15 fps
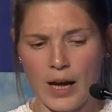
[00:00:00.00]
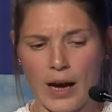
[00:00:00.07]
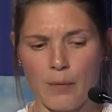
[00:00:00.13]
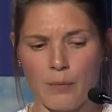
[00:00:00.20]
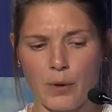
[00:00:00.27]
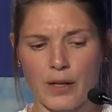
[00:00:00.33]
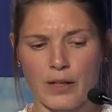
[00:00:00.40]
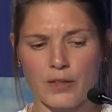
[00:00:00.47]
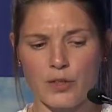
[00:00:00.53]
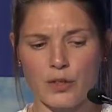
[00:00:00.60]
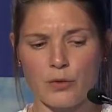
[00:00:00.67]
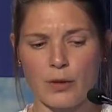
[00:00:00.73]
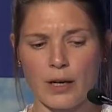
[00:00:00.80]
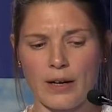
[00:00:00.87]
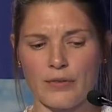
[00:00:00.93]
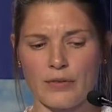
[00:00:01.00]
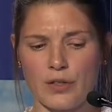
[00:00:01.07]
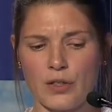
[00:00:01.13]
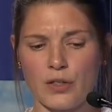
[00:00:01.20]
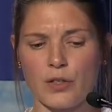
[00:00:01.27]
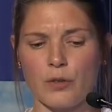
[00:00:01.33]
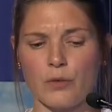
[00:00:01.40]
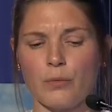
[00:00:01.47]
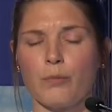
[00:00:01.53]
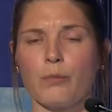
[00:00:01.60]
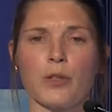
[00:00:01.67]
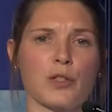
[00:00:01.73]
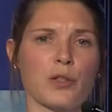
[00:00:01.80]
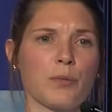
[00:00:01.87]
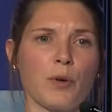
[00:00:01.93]
And we do have to do
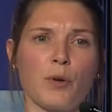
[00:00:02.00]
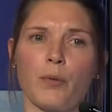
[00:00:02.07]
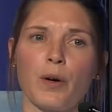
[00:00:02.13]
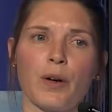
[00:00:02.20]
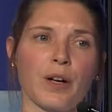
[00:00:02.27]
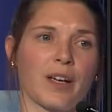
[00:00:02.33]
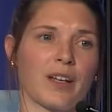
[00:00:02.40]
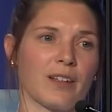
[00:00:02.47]
much more work